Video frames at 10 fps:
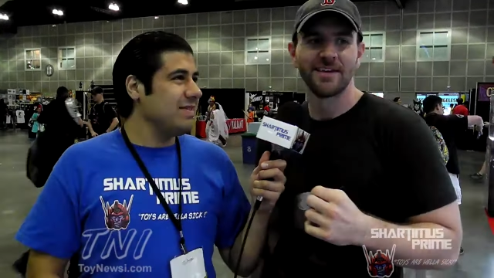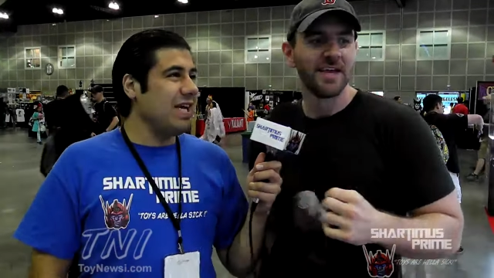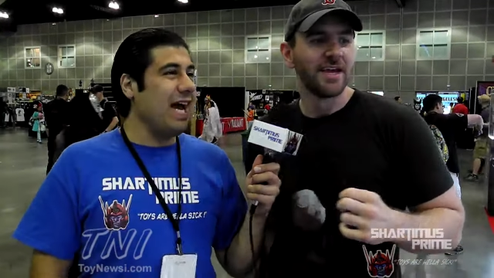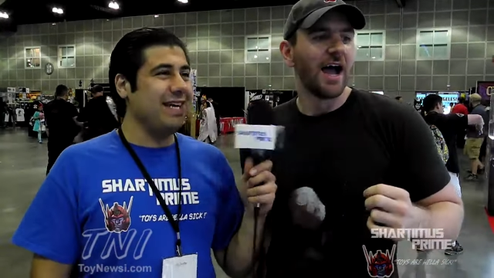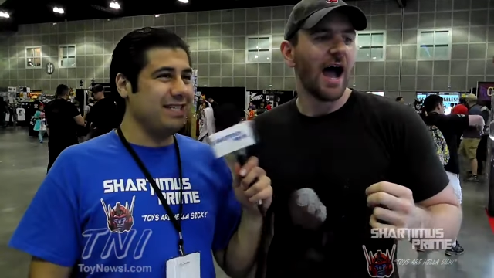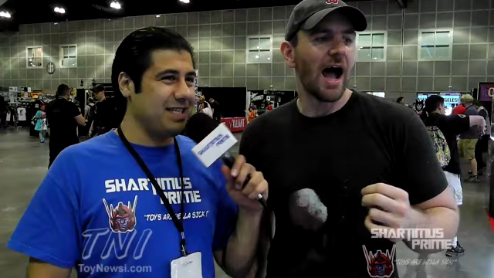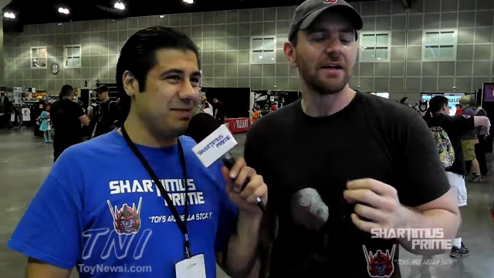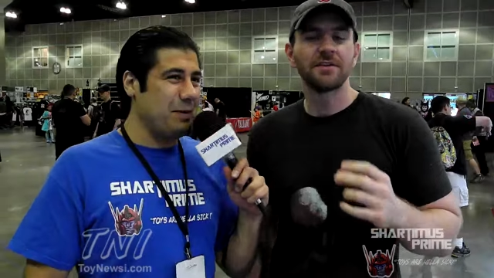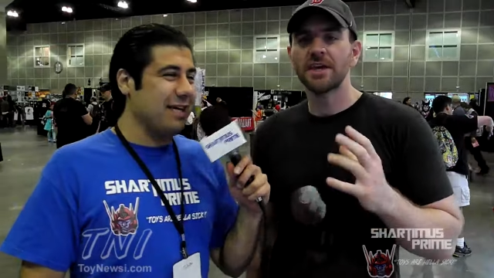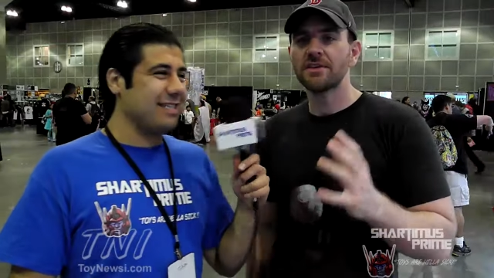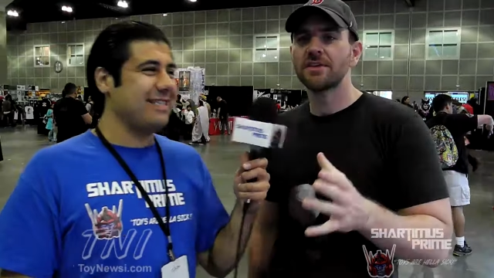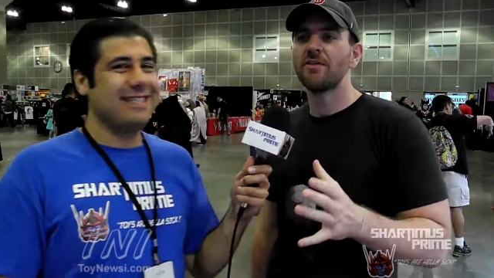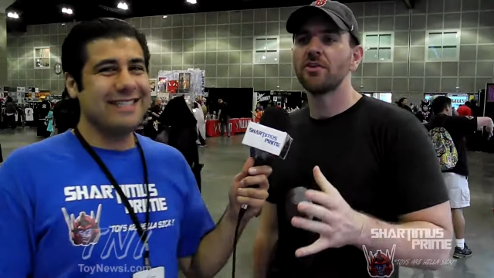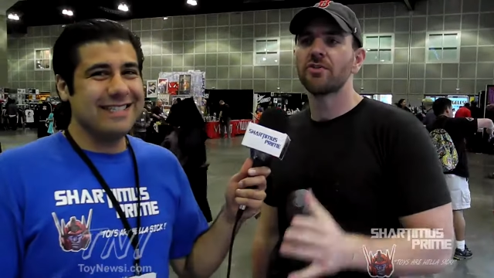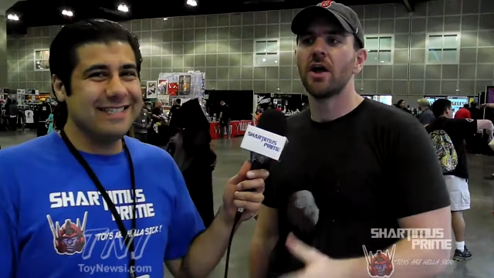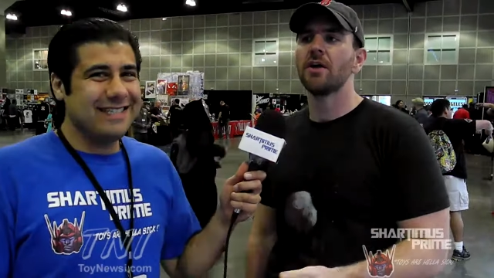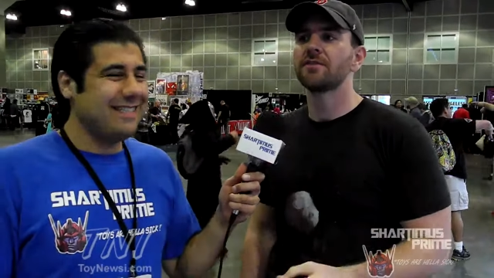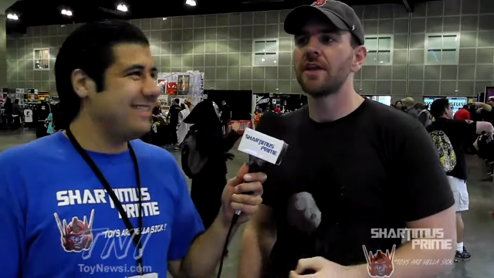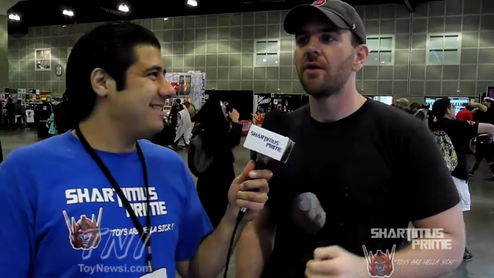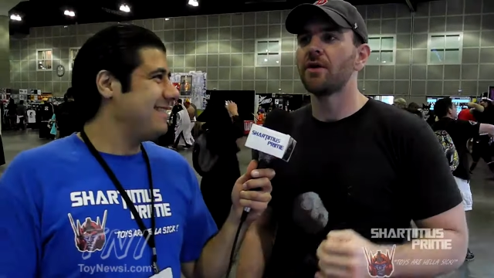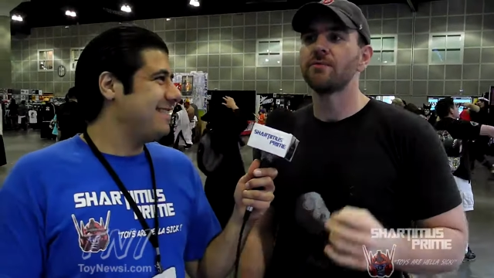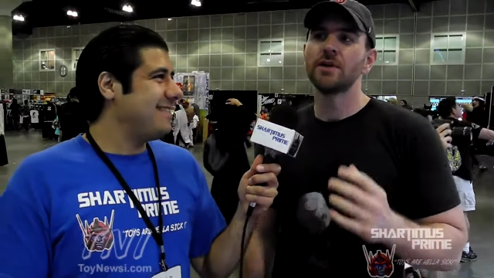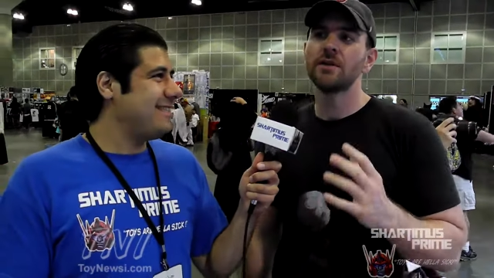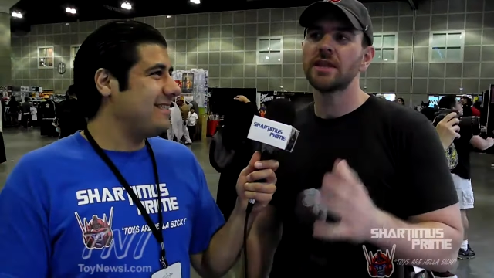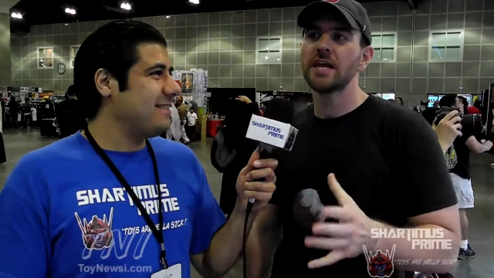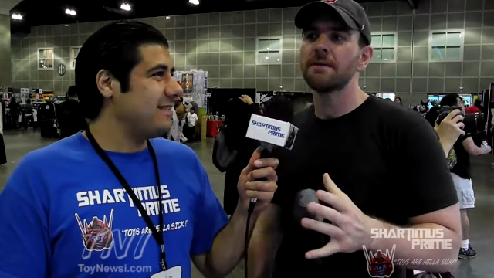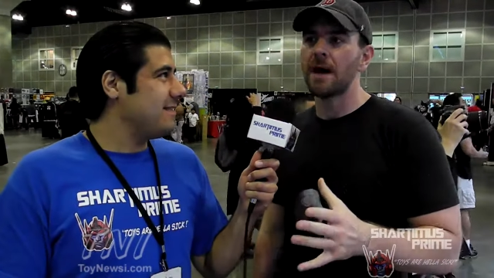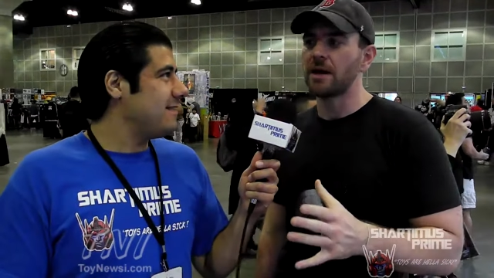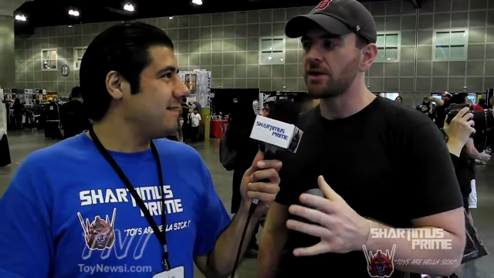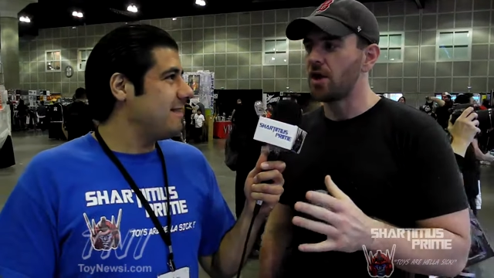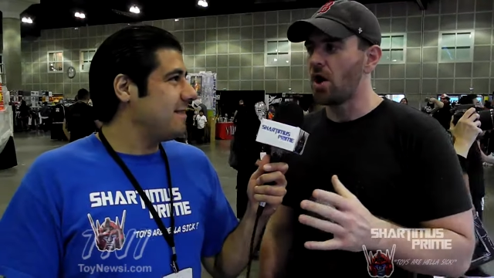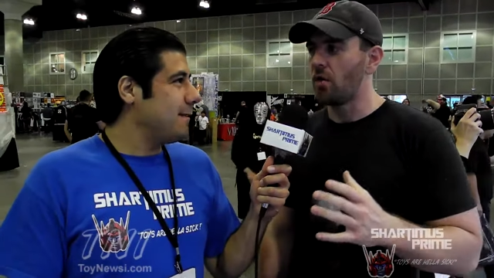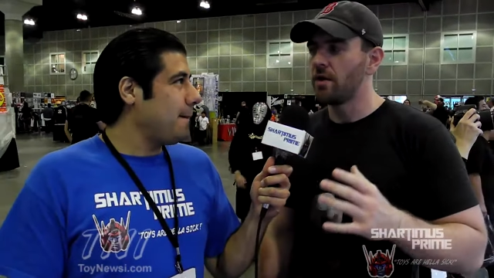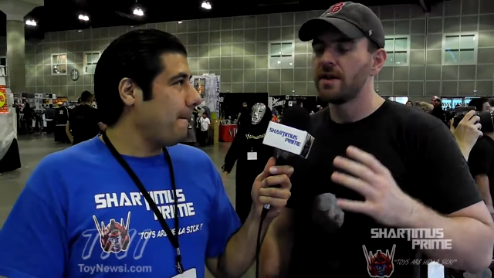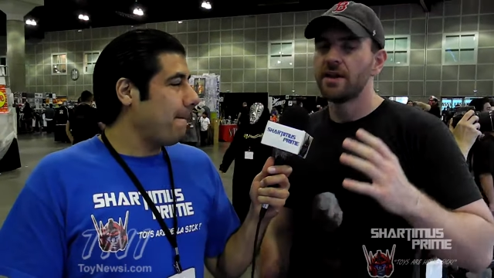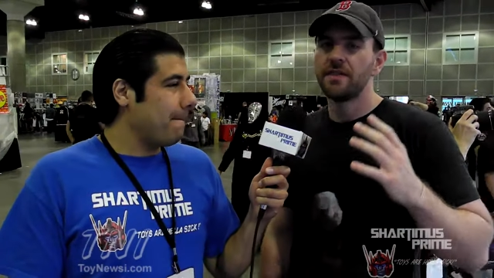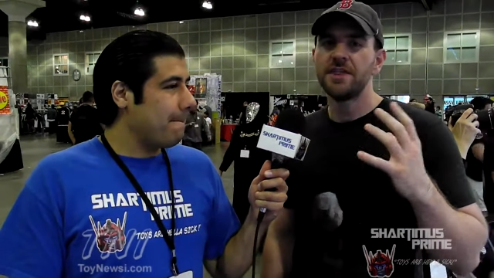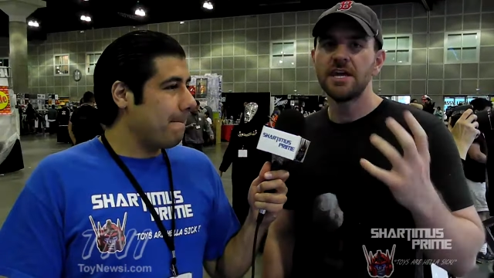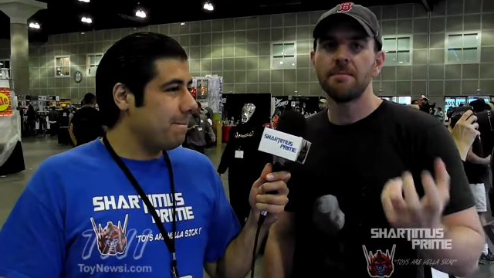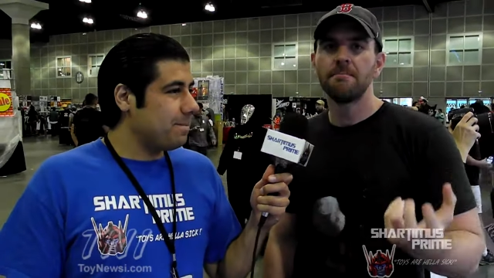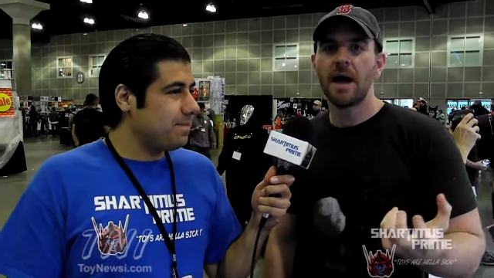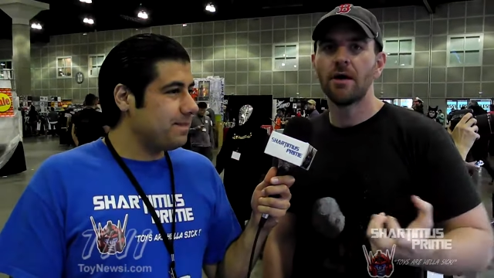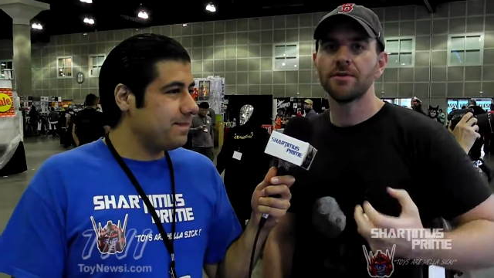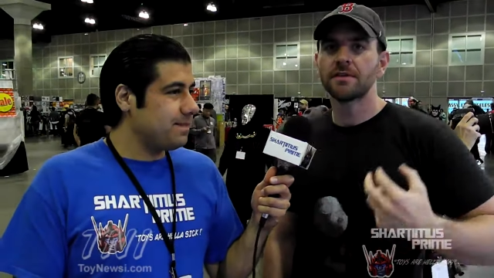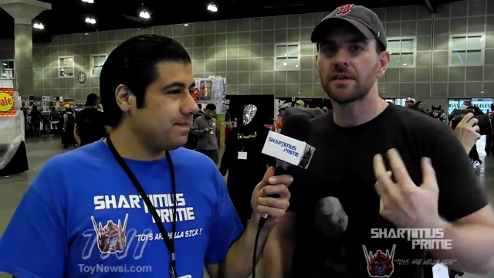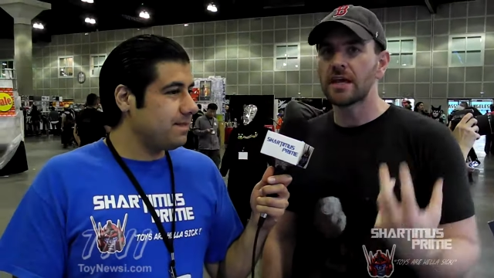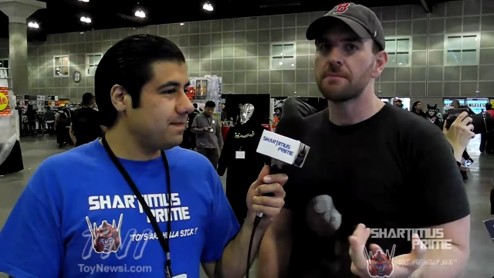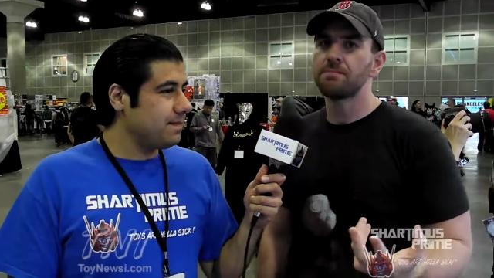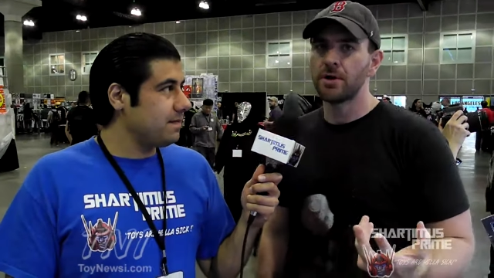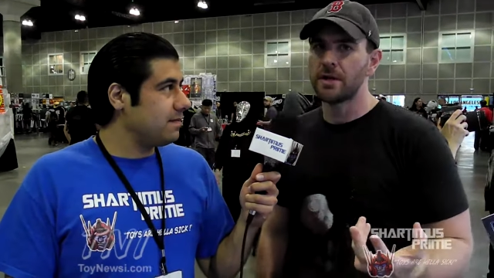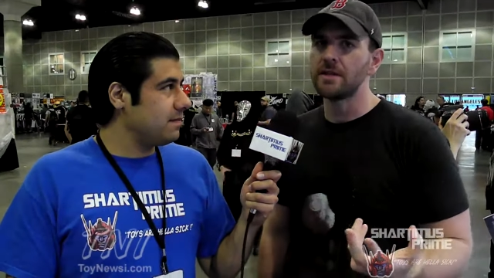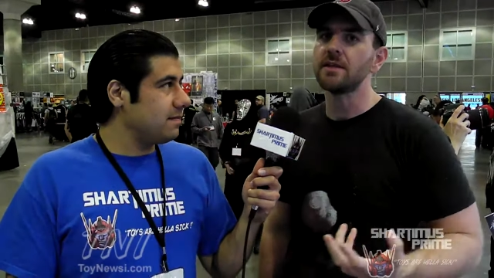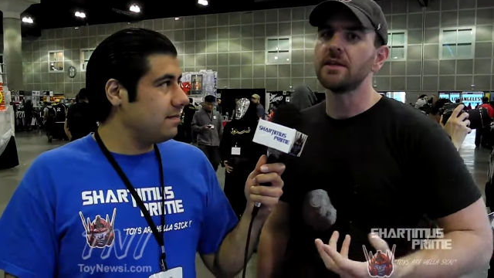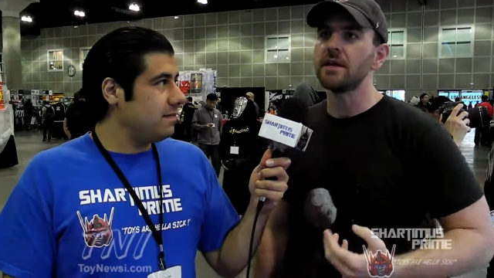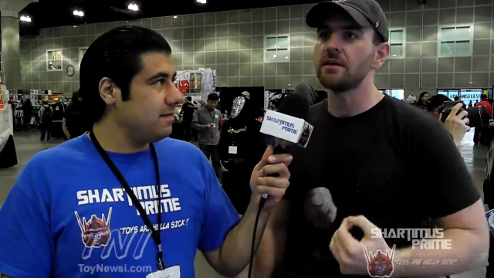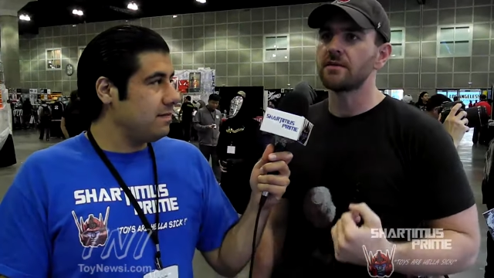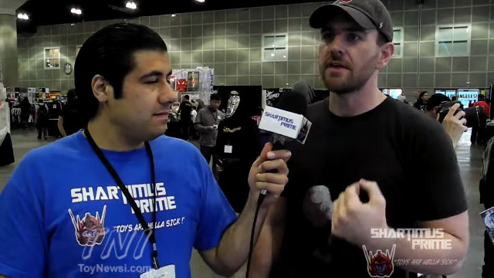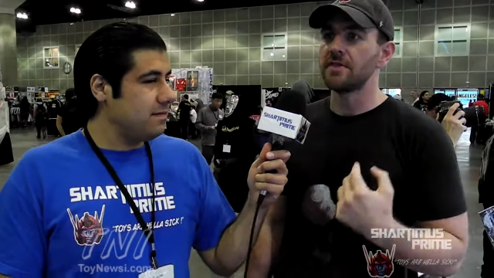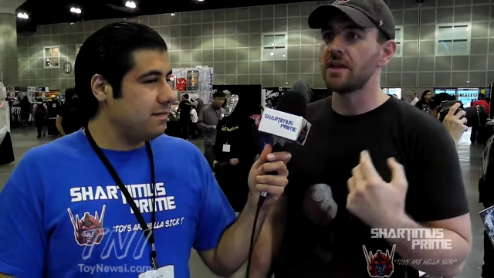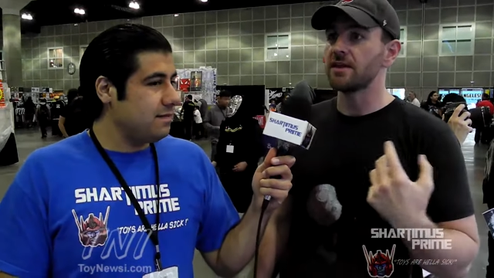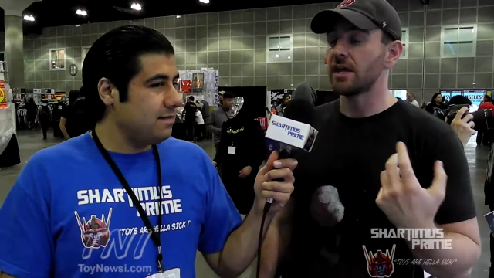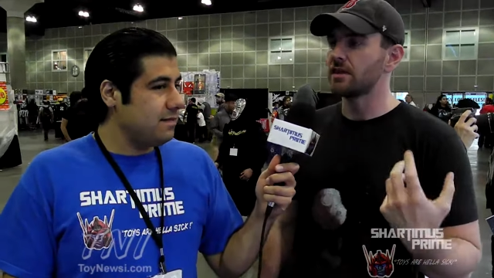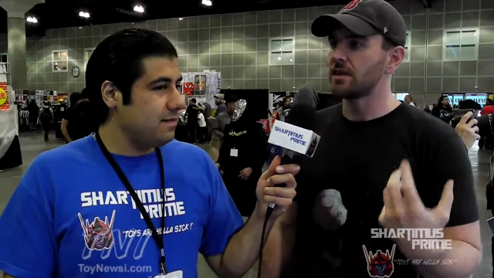Speaker 1: Yeah, six bucks. Uh, six, seven hundred dollars. Now, when you think about it, though, the amount that's getting put into these, and the, the,